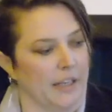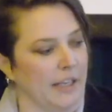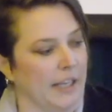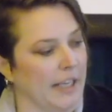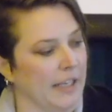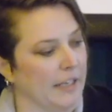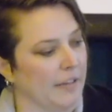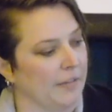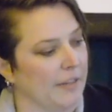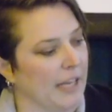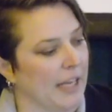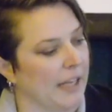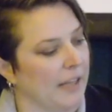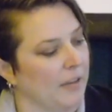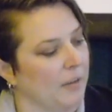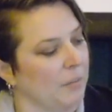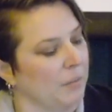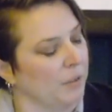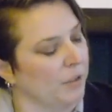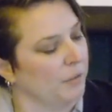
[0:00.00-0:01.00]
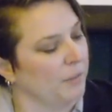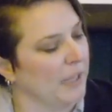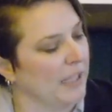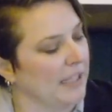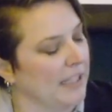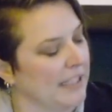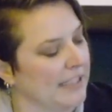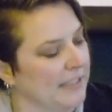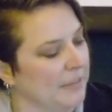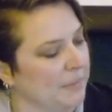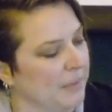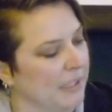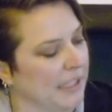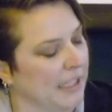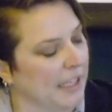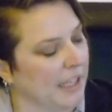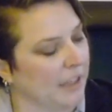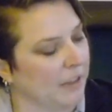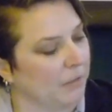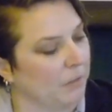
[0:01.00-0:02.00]
And if that movement isn't being
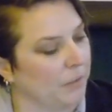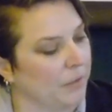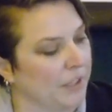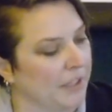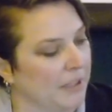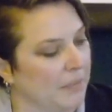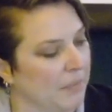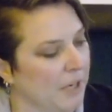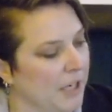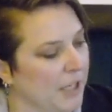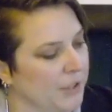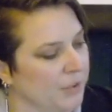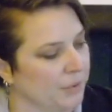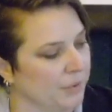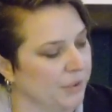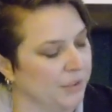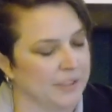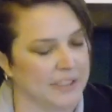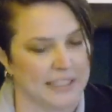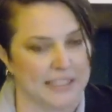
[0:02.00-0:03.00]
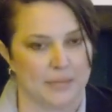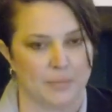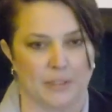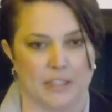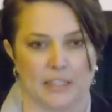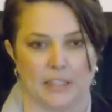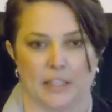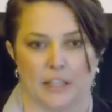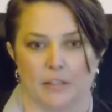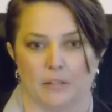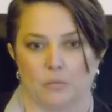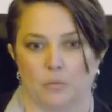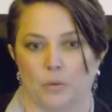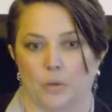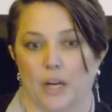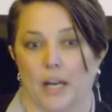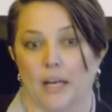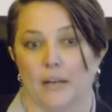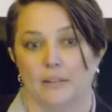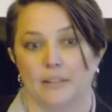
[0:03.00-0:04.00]
accounted for in the module, then it's being accounted
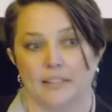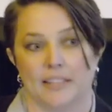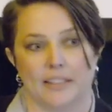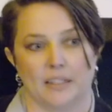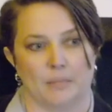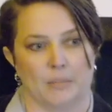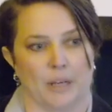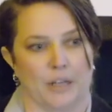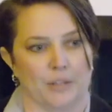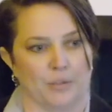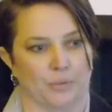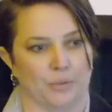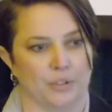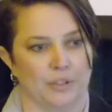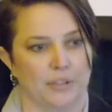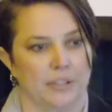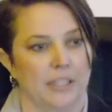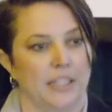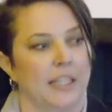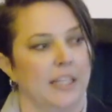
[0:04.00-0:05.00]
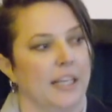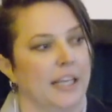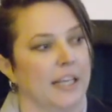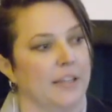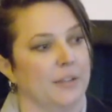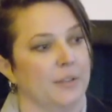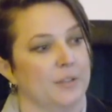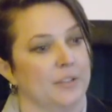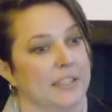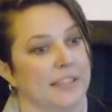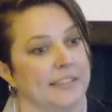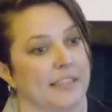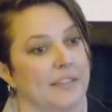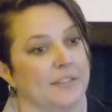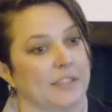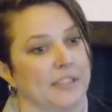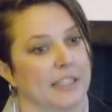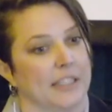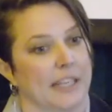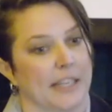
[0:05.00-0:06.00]
for outside the module, and those things
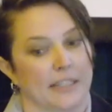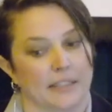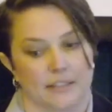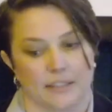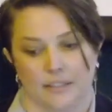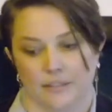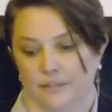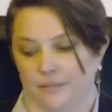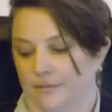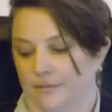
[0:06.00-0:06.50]
have to connect.